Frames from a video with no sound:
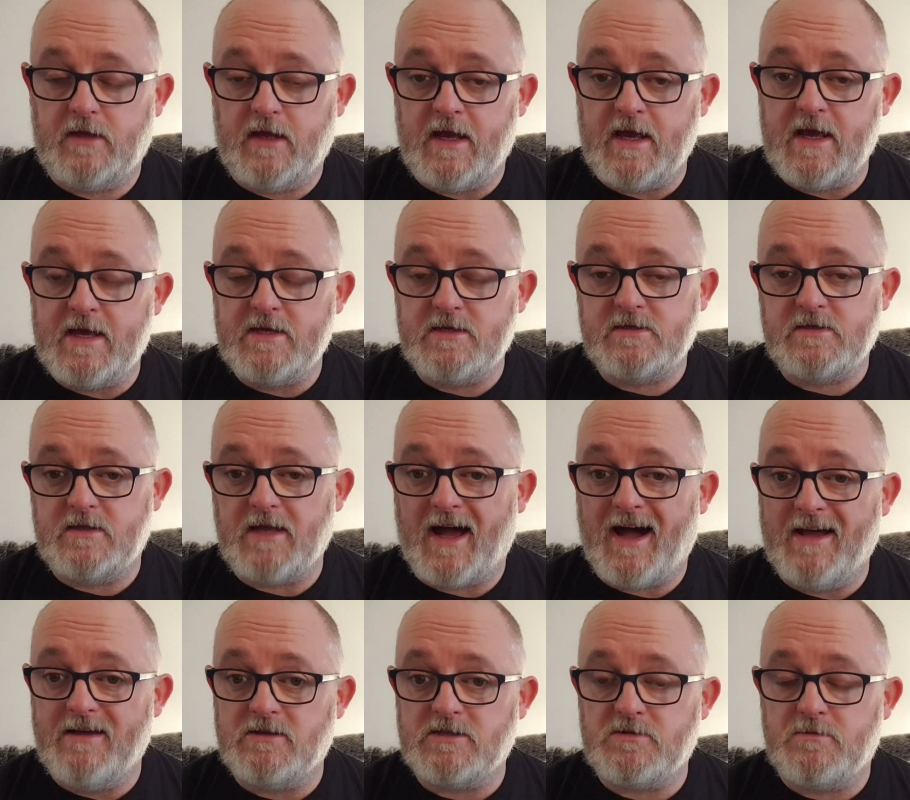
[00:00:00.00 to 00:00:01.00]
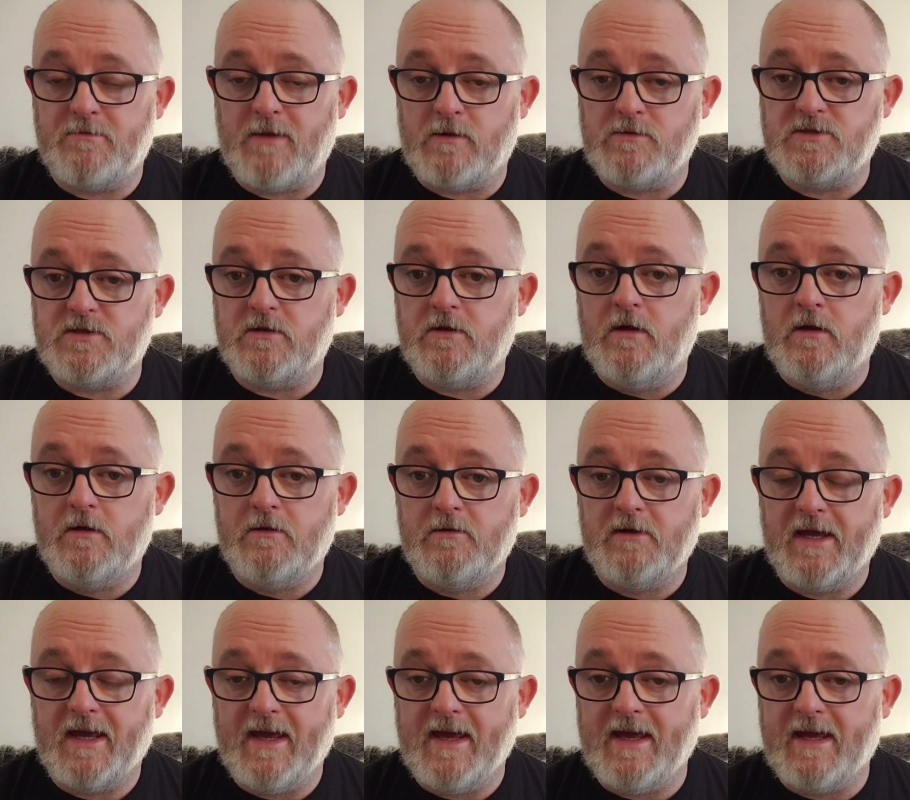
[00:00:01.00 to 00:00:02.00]
It is the highest mountain
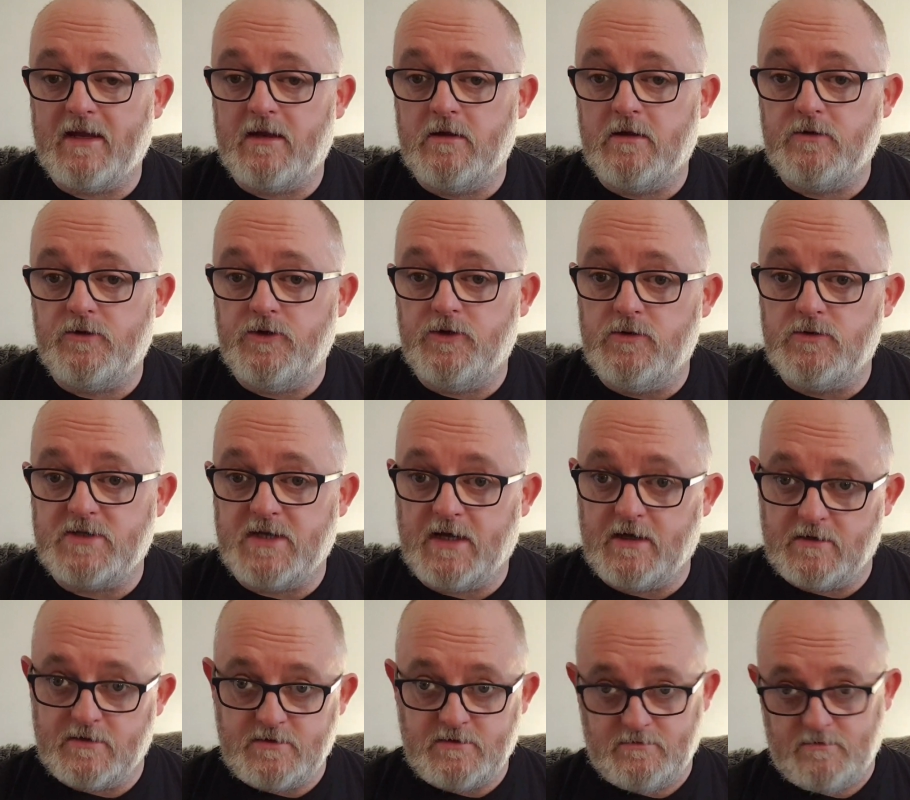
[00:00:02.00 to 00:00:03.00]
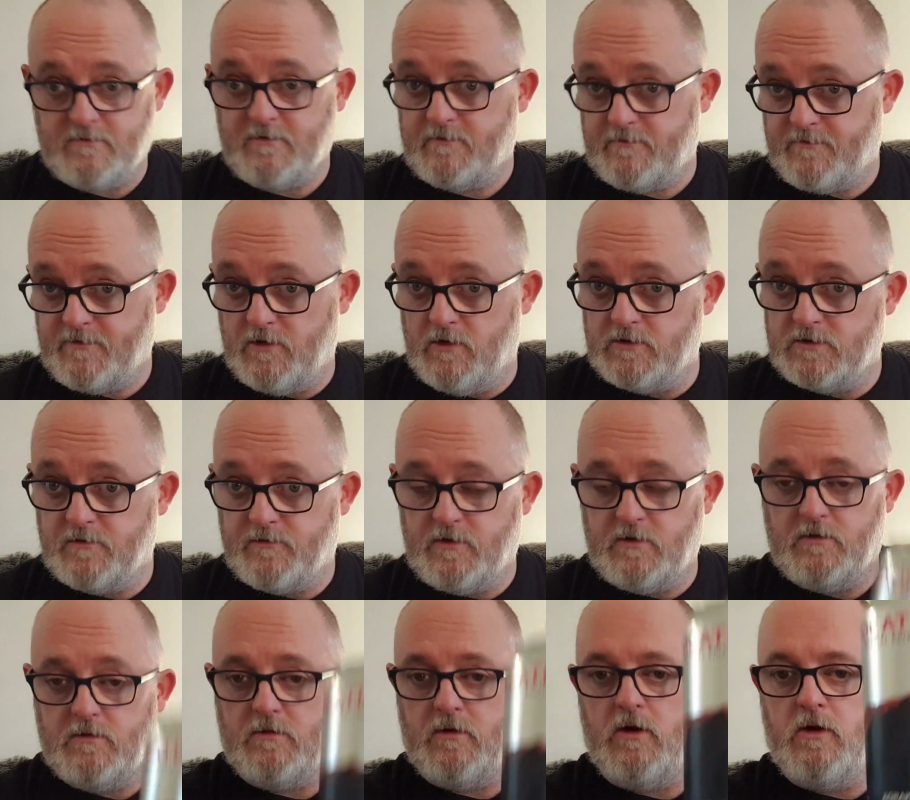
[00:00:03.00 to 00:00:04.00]
in New Zealand, for those of
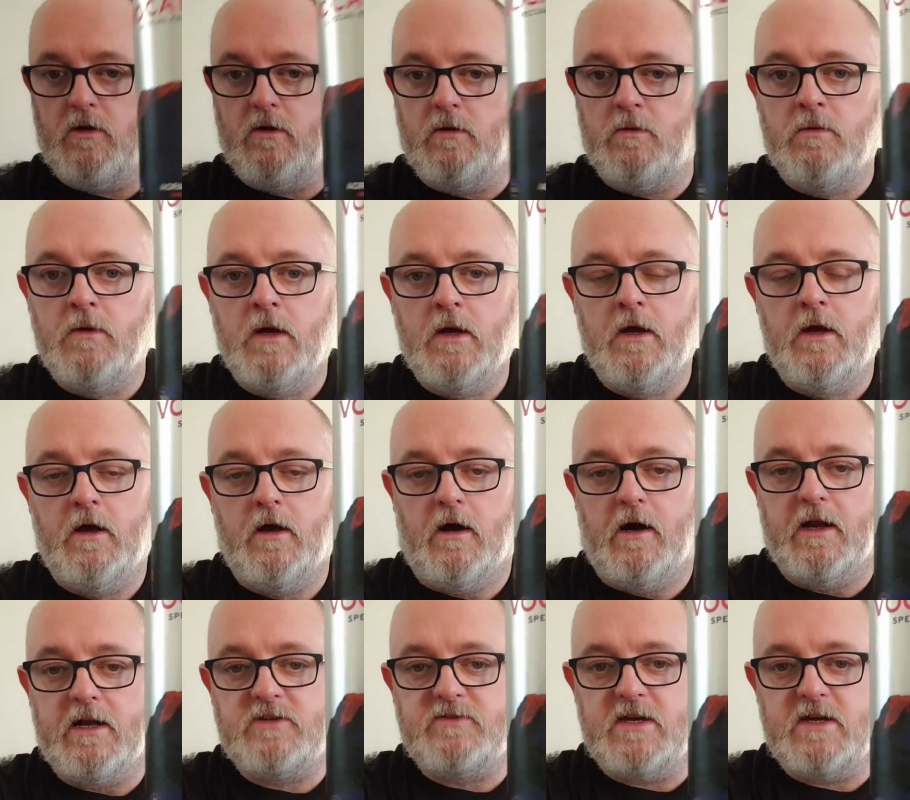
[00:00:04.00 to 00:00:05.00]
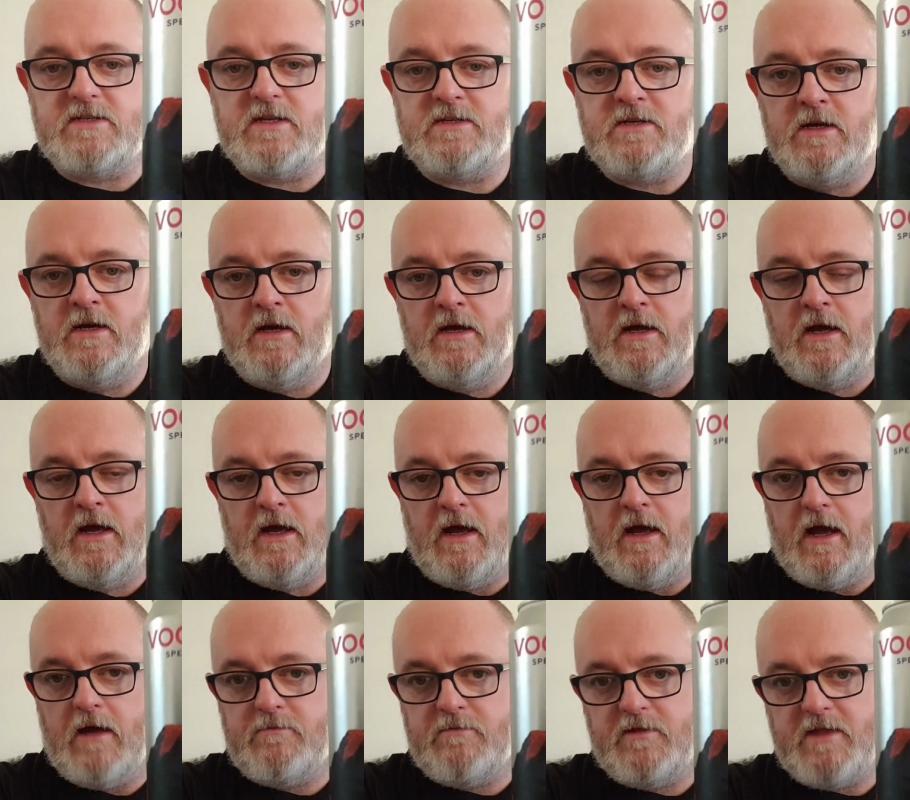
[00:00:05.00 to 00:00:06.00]
you who are interested.
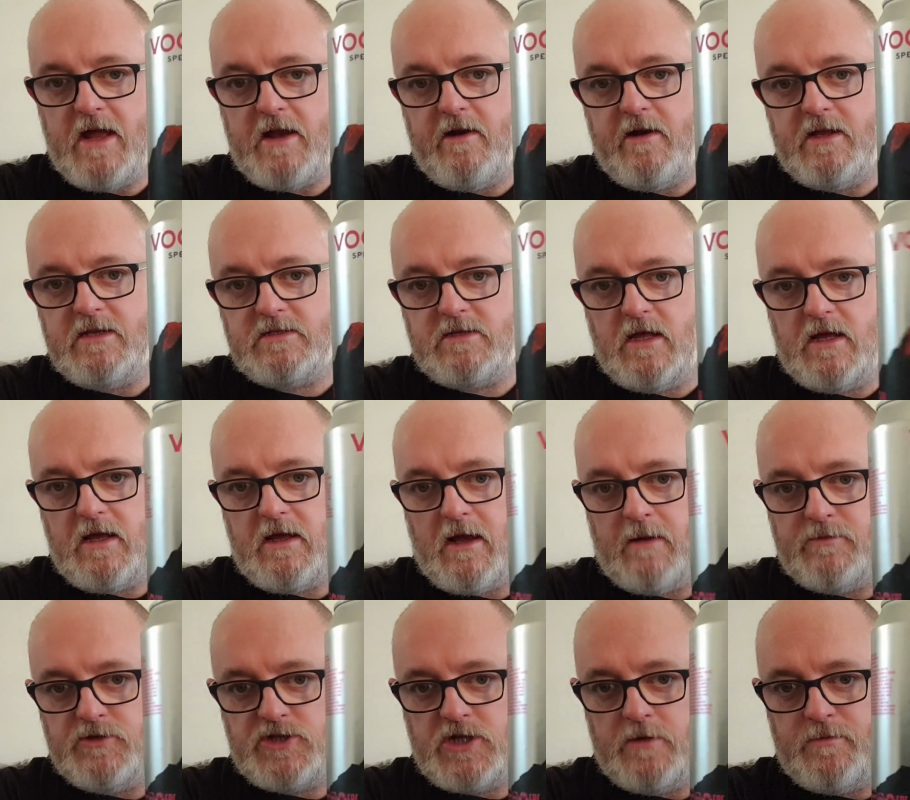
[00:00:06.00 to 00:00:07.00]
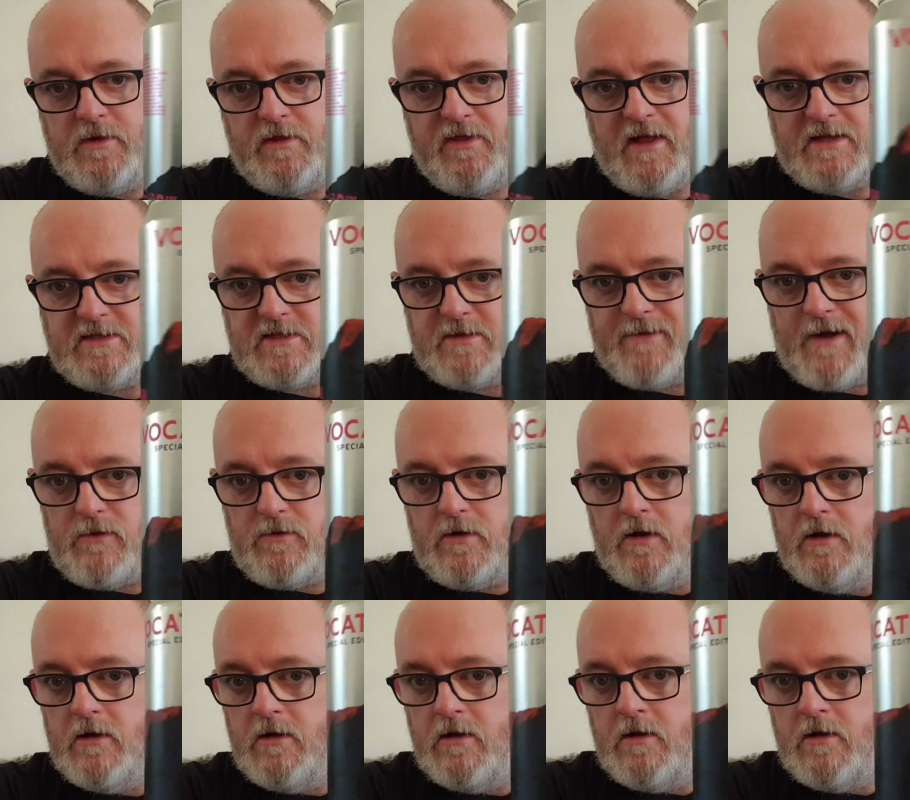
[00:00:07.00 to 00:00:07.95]
There it is there. I'm assuming that's the mountain